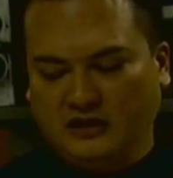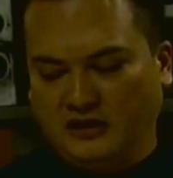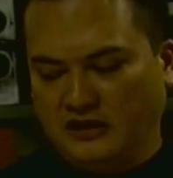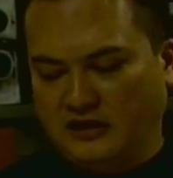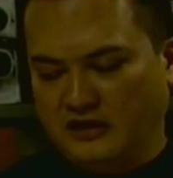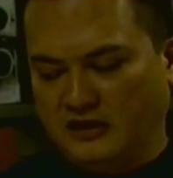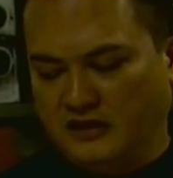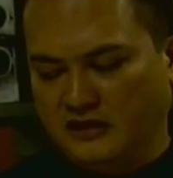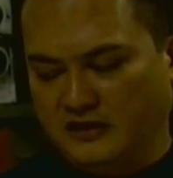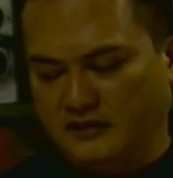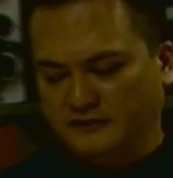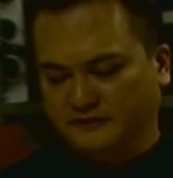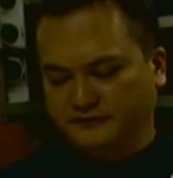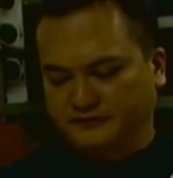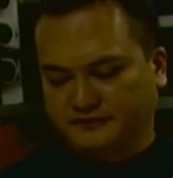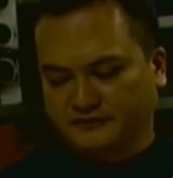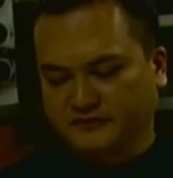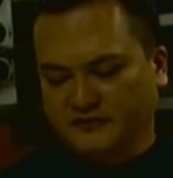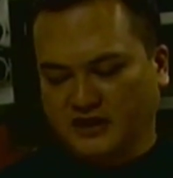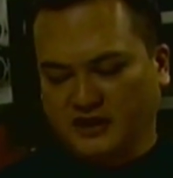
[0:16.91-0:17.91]
Um,
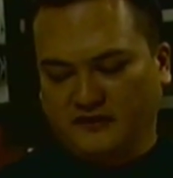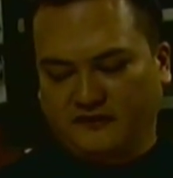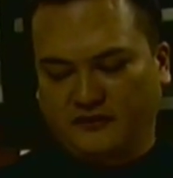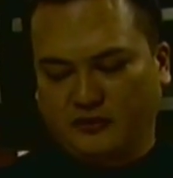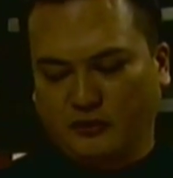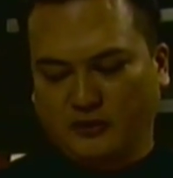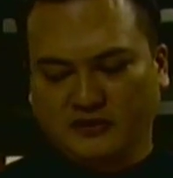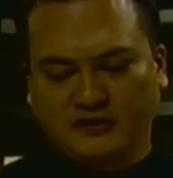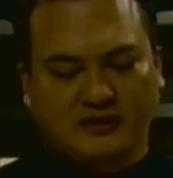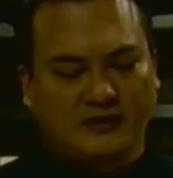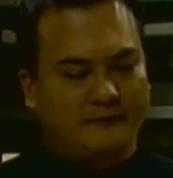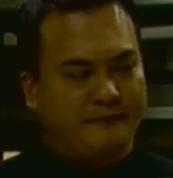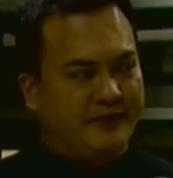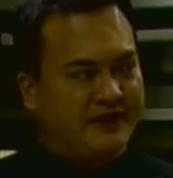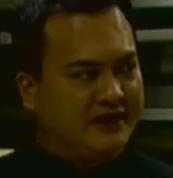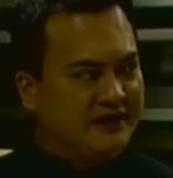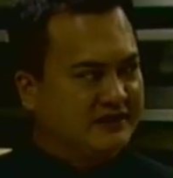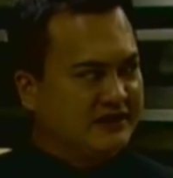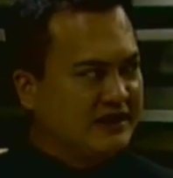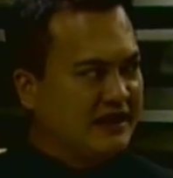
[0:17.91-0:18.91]
of course, our
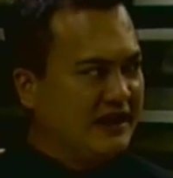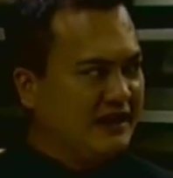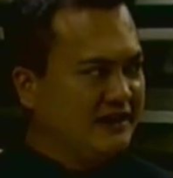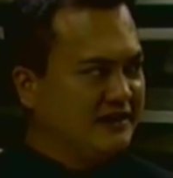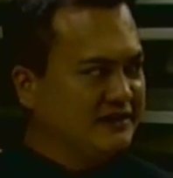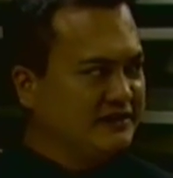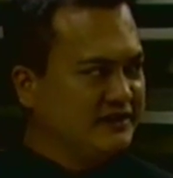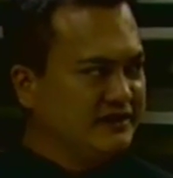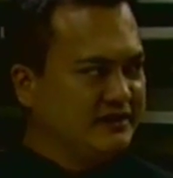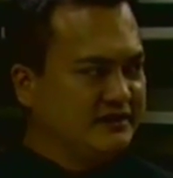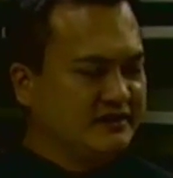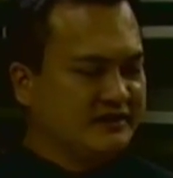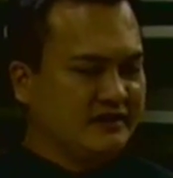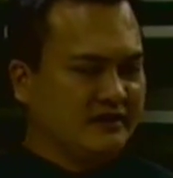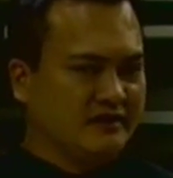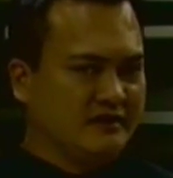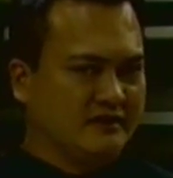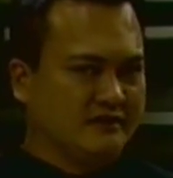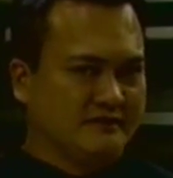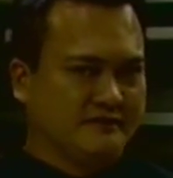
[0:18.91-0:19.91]
Pika Challenge is
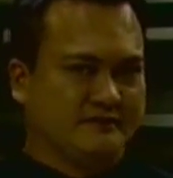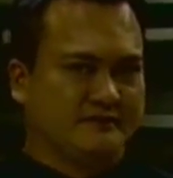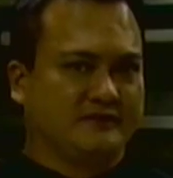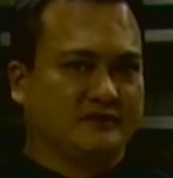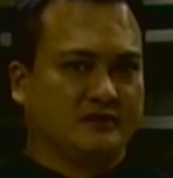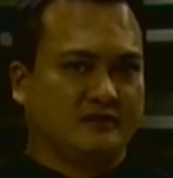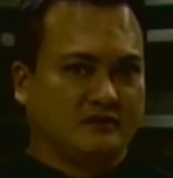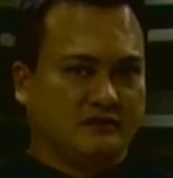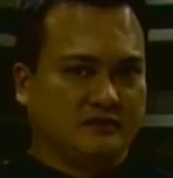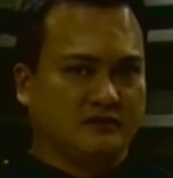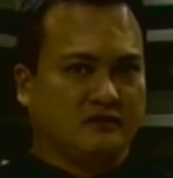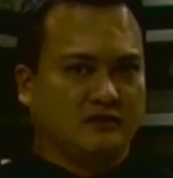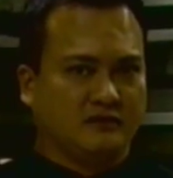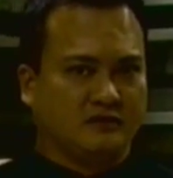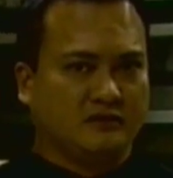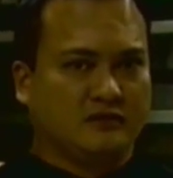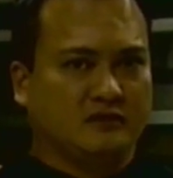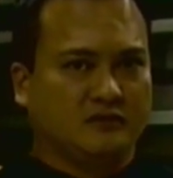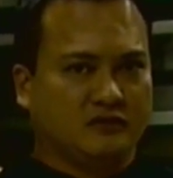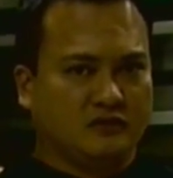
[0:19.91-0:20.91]
uh,
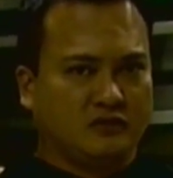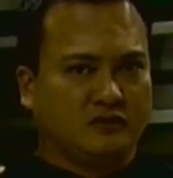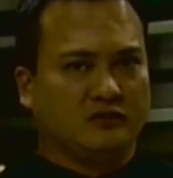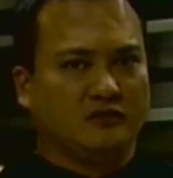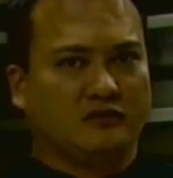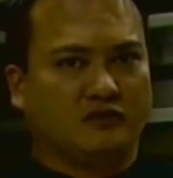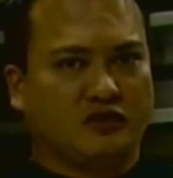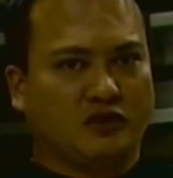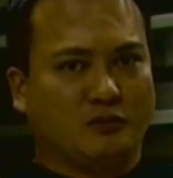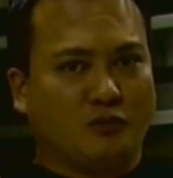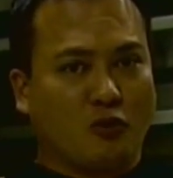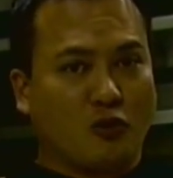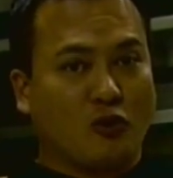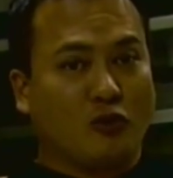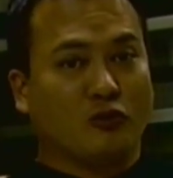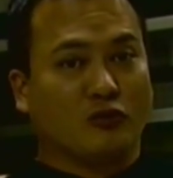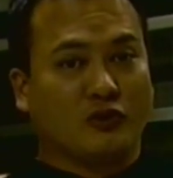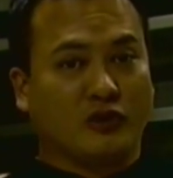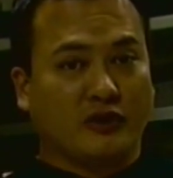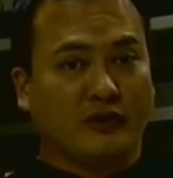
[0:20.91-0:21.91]

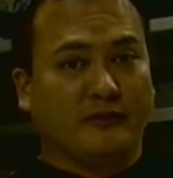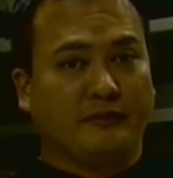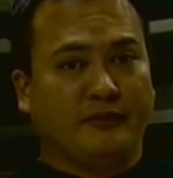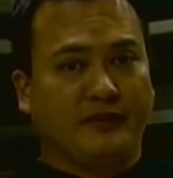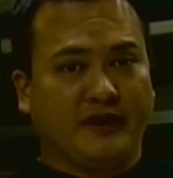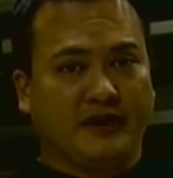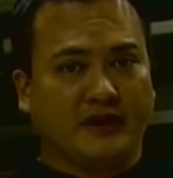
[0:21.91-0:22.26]
Chamorro kadun